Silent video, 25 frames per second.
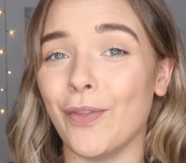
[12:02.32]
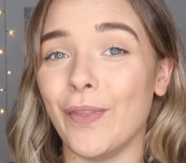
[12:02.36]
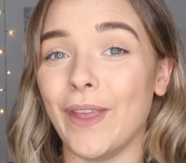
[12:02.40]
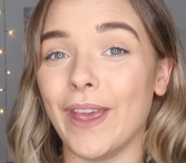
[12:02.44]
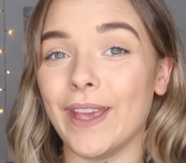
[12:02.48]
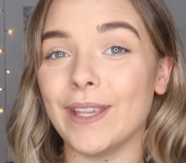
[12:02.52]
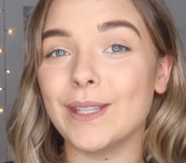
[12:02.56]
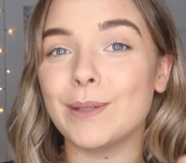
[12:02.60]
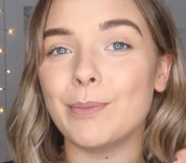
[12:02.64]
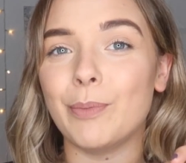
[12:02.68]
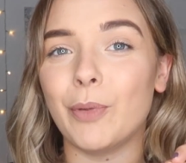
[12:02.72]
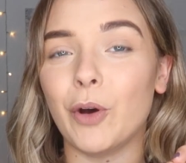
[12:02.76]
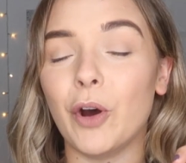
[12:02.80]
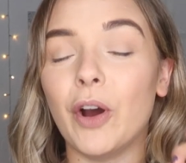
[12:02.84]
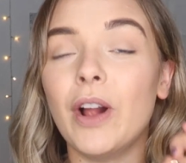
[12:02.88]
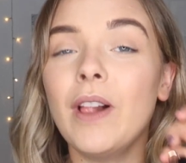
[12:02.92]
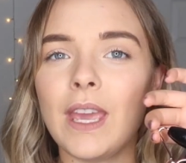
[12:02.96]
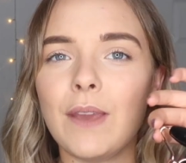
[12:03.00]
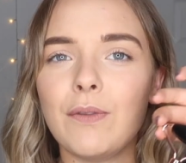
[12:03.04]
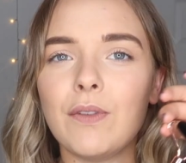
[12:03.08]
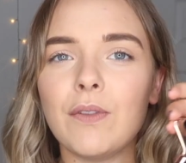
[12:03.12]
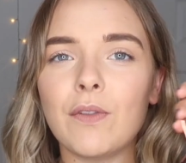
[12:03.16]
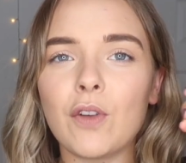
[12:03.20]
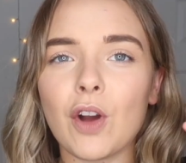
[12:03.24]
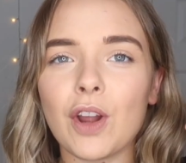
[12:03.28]
on this, but
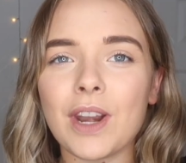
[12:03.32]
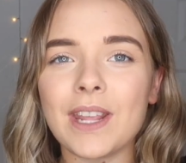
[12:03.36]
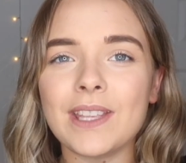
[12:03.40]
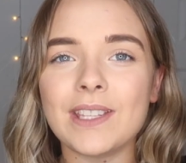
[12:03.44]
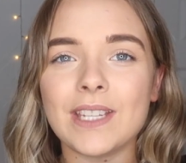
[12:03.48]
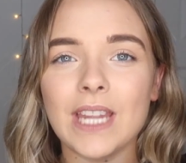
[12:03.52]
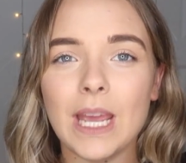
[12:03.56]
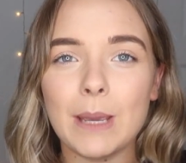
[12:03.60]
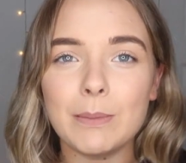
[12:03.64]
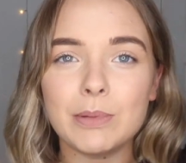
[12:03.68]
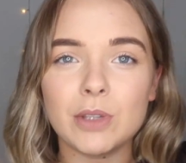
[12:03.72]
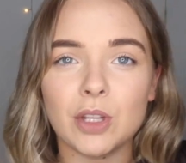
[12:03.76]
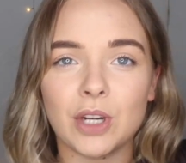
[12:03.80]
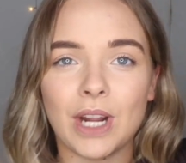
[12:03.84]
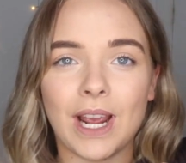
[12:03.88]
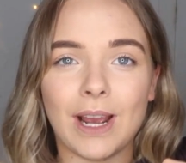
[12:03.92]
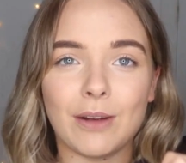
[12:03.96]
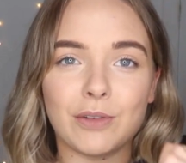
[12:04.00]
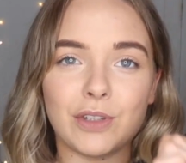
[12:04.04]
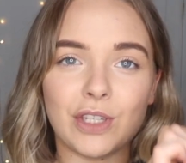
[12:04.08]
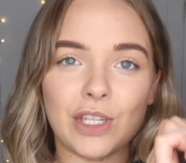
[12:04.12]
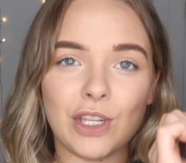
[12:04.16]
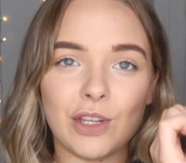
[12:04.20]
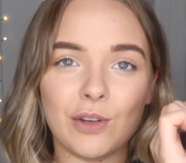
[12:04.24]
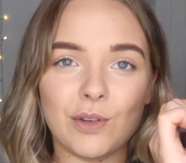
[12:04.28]
if you've got any tips on how
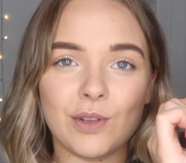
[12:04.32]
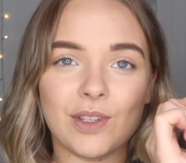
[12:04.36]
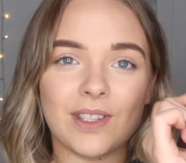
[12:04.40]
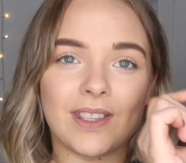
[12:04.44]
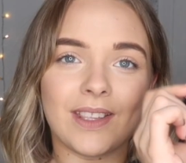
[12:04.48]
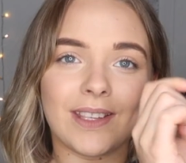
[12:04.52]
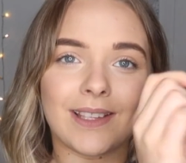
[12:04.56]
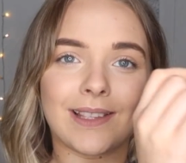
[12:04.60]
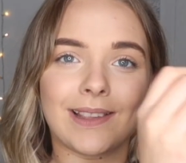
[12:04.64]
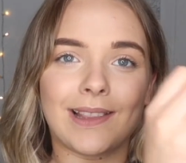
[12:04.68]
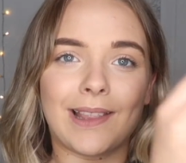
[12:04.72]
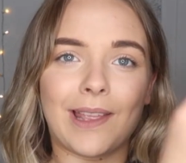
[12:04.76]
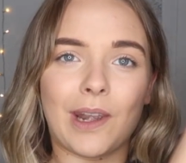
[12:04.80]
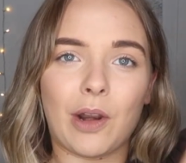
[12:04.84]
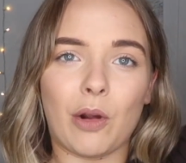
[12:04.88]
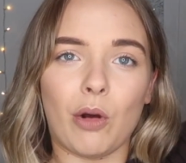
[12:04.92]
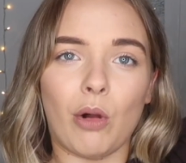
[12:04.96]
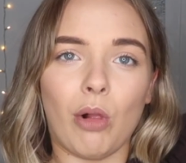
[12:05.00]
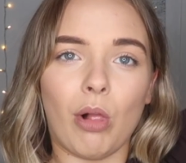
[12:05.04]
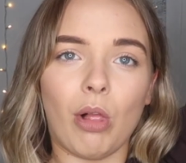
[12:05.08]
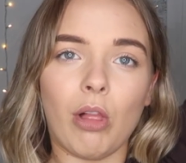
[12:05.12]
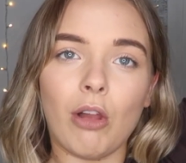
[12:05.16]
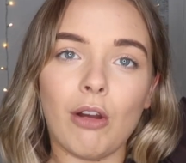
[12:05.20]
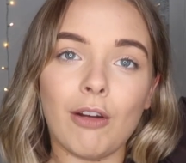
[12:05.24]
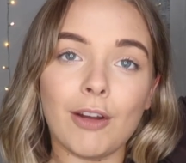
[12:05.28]
to use this
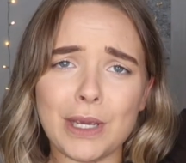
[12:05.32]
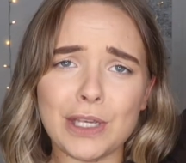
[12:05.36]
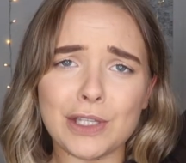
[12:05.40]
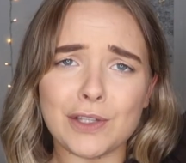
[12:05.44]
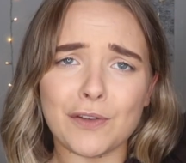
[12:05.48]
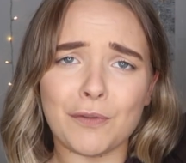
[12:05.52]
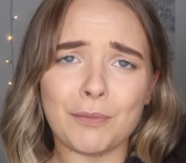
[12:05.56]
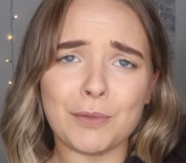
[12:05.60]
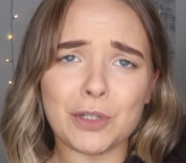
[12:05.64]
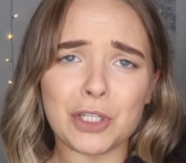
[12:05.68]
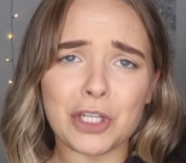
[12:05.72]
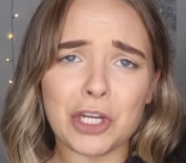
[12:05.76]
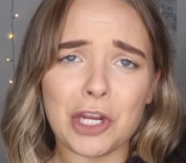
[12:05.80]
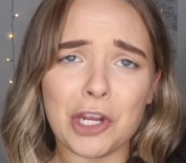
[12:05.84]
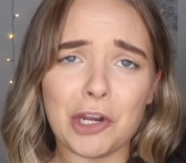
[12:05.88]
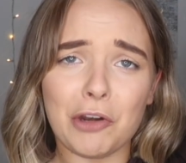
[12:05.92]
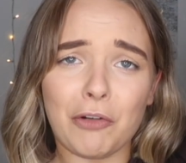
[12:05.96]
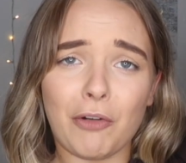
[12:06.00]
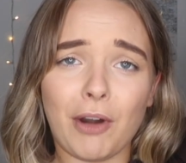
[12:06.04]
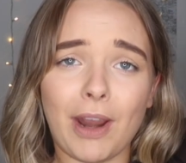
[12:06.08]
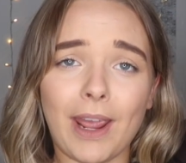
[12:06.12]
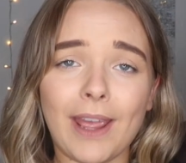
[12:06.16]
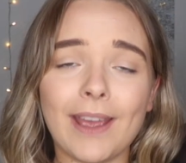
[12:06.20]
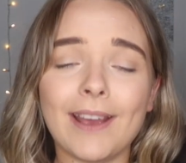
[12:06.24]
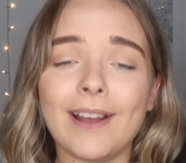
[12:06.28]
little piece of
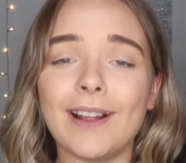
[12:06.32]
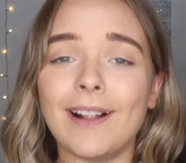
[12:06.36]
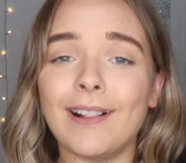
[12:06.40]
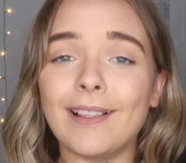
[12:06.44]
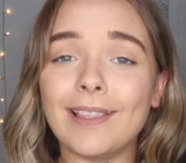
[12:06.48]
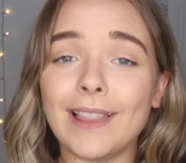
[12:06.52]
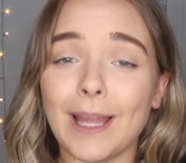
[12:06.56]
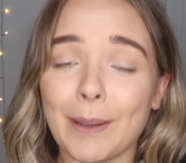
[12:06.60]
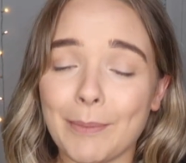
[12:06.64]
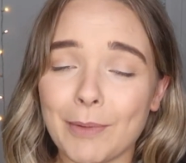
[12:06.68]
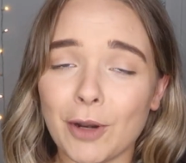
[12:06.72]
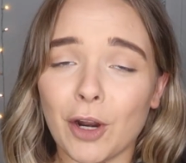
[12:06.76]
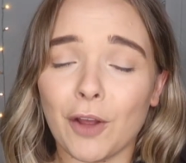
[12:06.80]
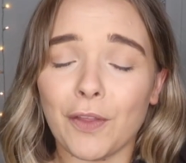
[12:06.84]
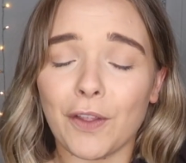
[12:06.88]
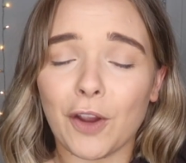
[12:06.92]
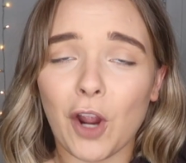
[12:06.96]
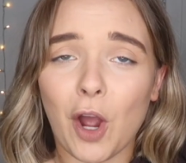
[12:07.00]
machinery, let me know in